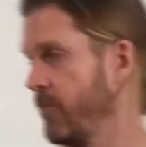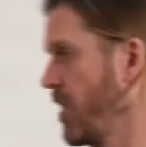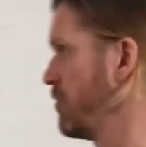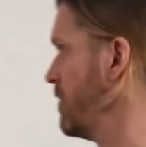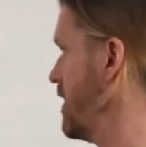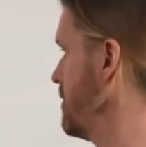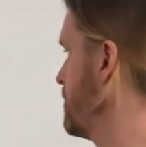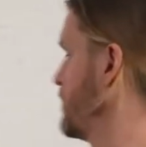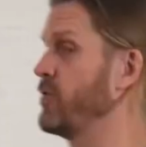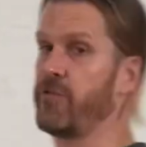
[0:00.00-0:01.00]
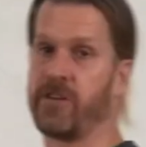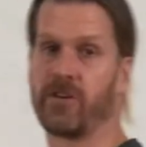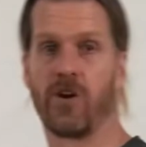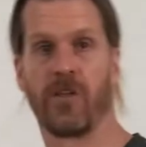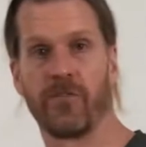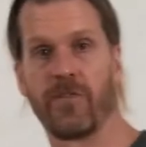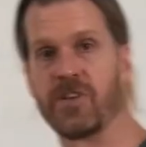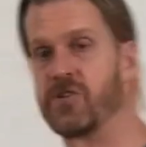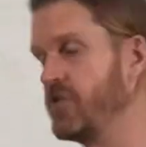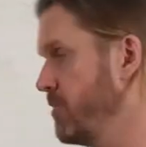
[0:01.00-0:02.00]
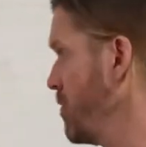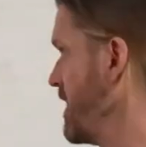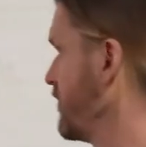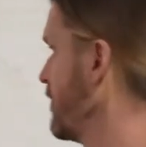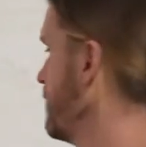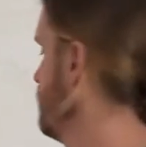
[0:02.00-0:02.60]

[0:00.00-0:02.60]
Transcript: problem up using conservation of momentum.